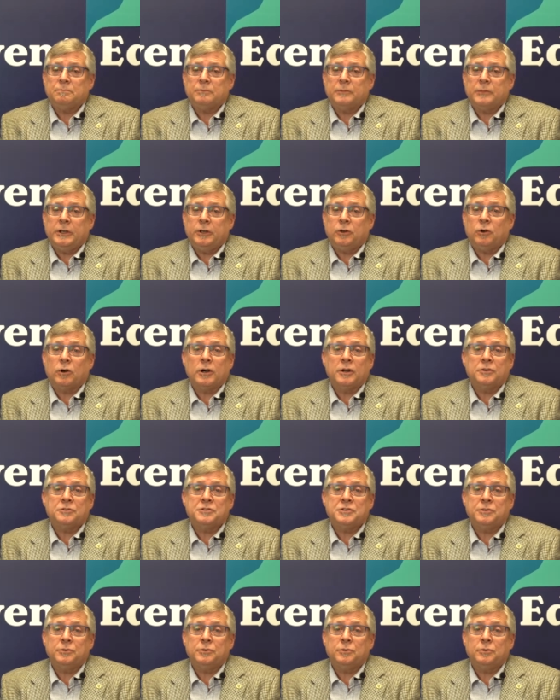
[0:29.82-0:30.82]
in order
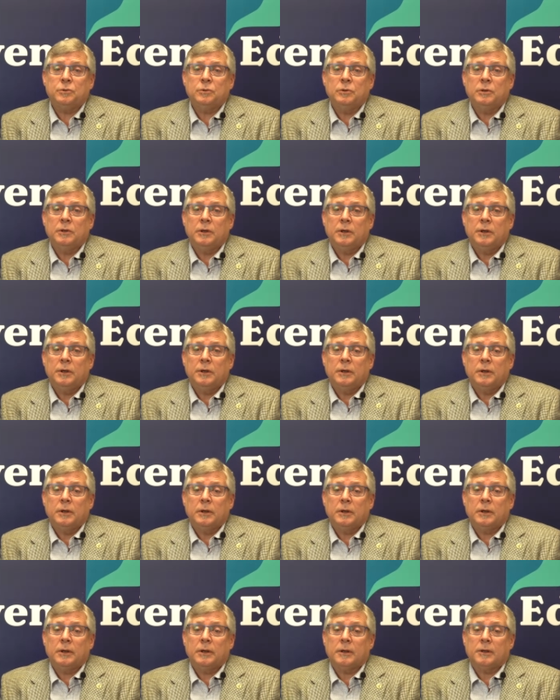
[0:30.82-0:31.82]
to
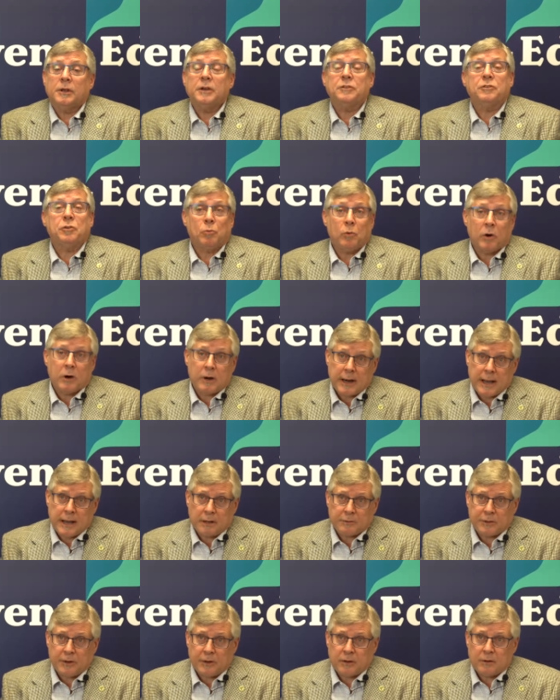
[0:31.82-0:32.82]
get the word
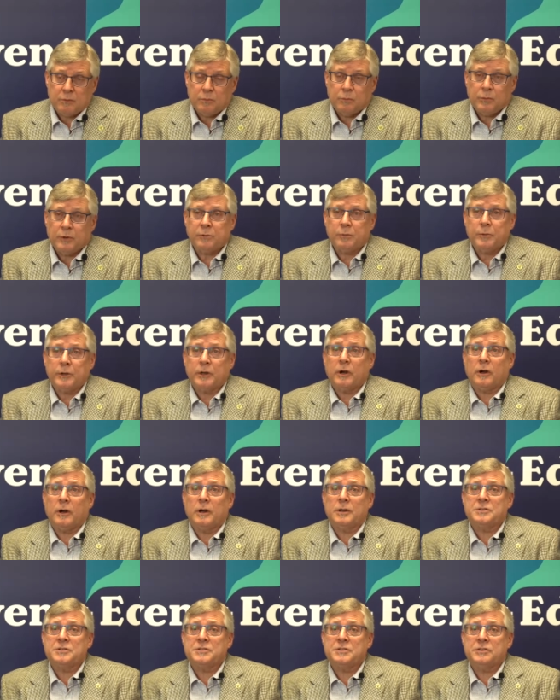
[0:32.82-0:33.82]
out there with
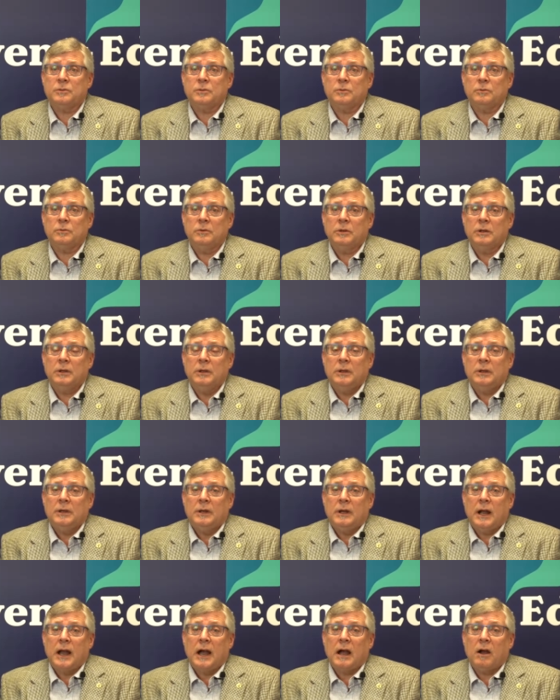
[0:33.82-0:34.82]
regards to
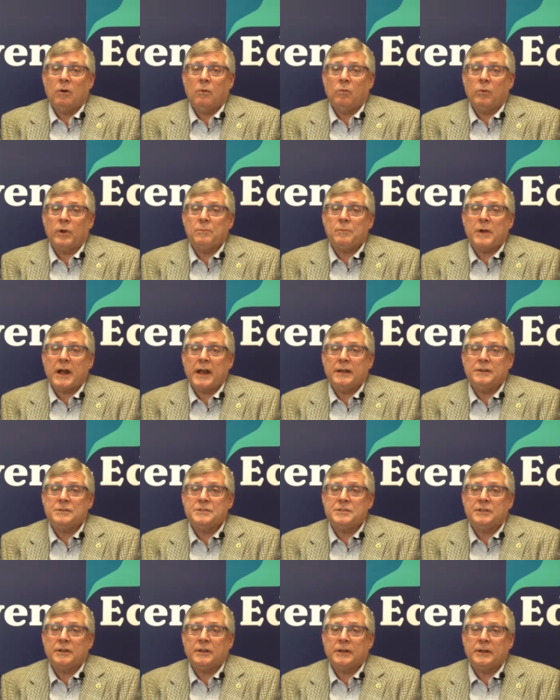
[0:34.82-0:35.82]
how we
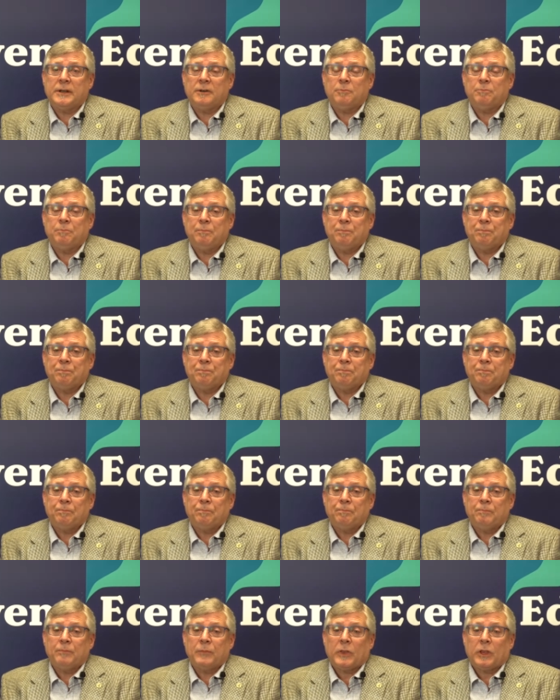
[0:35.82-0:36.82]
might
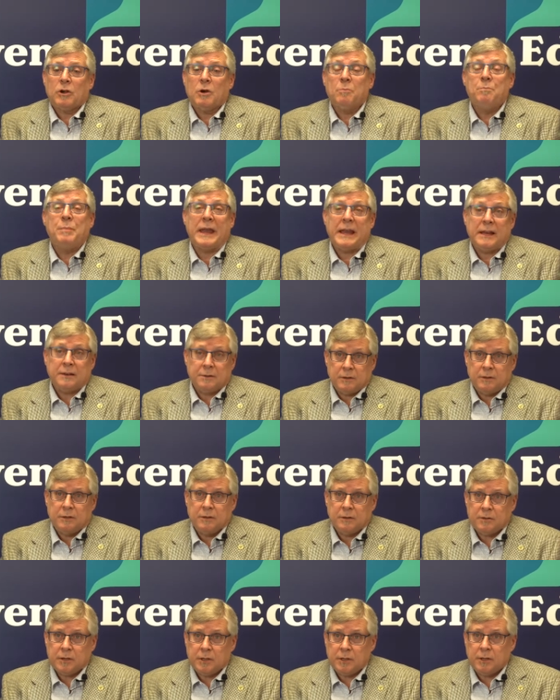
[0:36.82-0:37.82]
abate
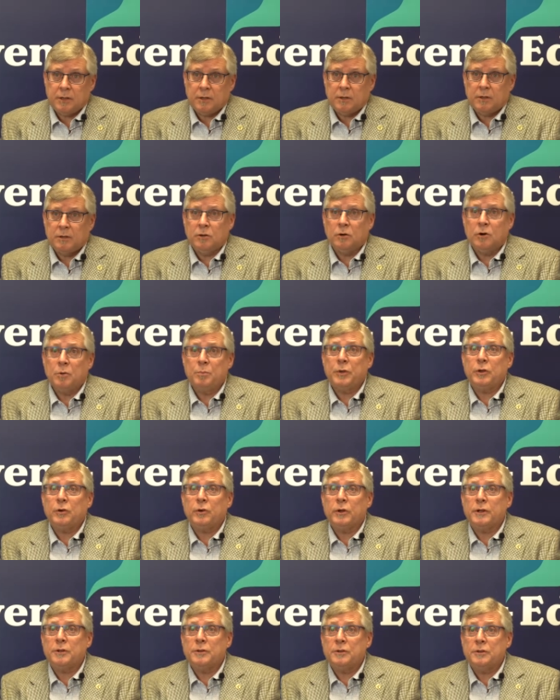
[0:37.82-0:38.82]
the
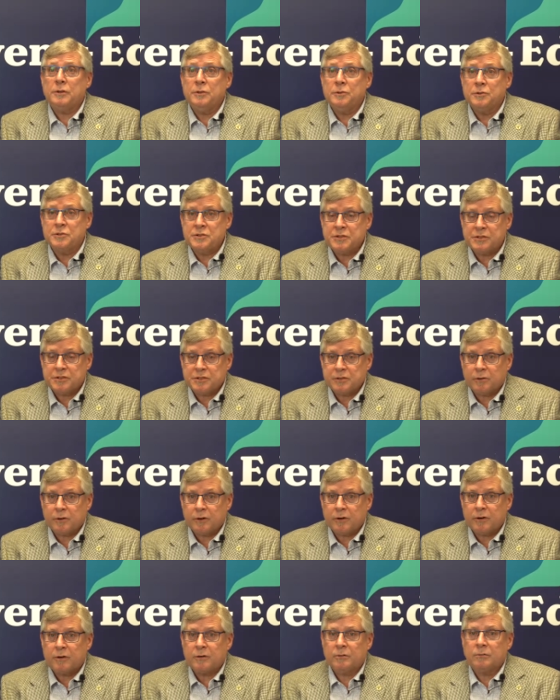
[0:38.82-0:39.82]
opioid use
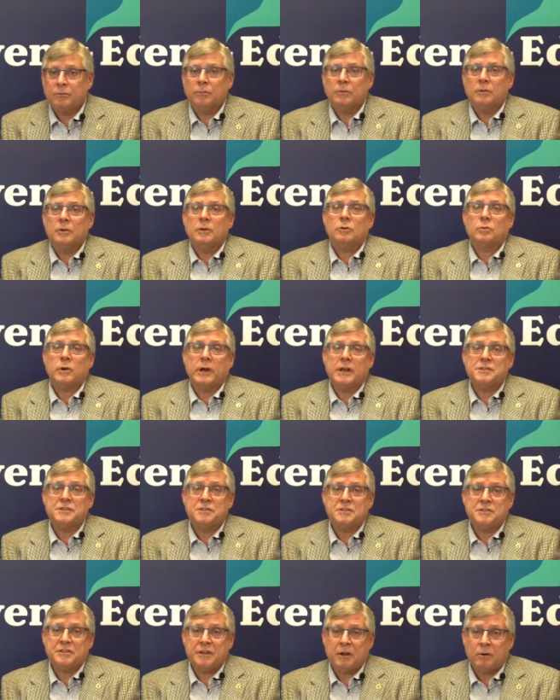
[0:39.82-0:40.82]
disorder
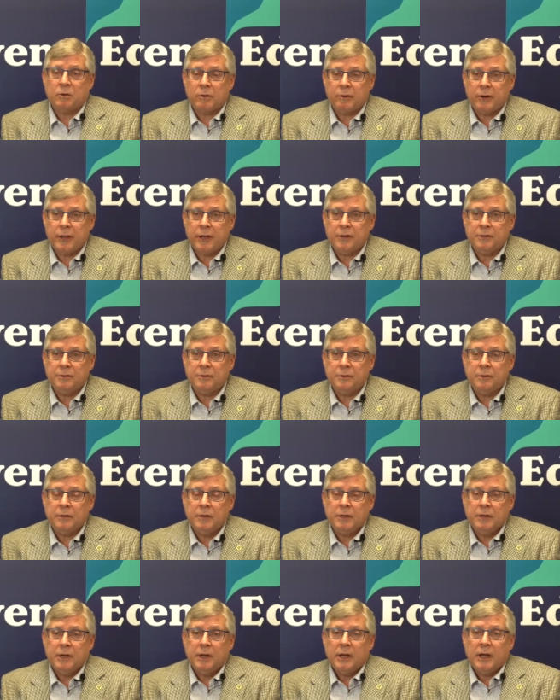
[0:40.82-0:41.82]
crisis that we're in,
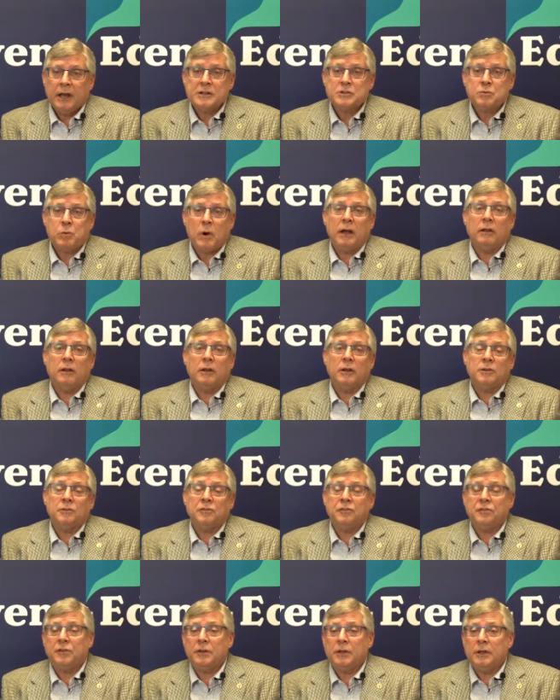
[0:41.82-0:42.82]
as well
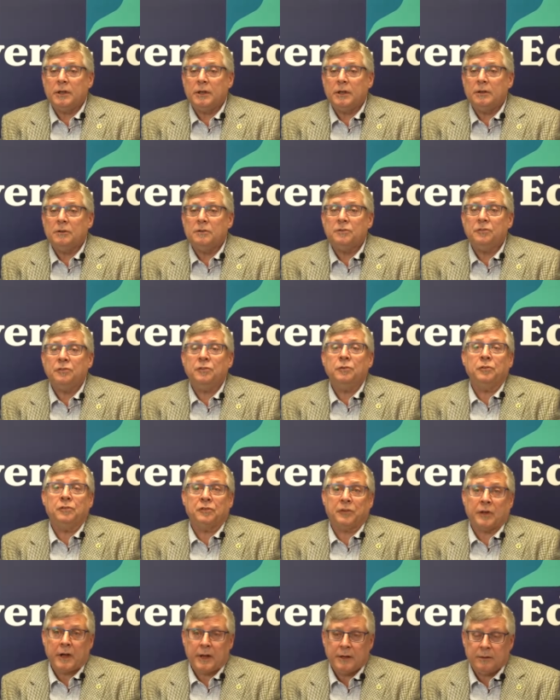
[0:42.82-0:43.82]
as the
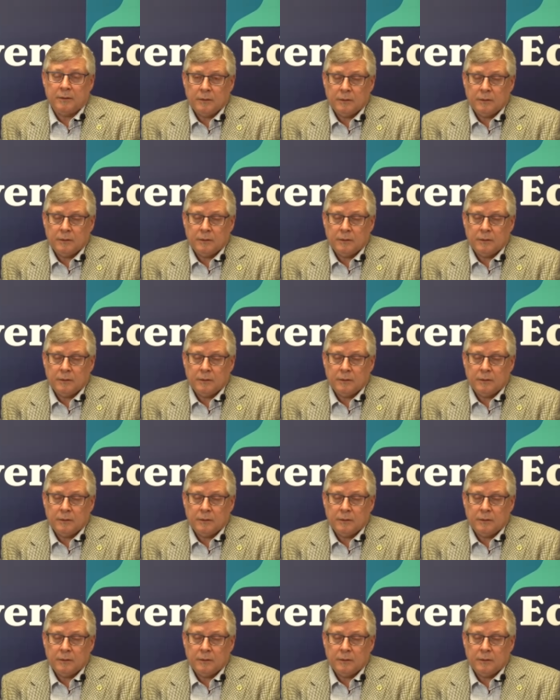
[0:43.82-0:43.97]
suicide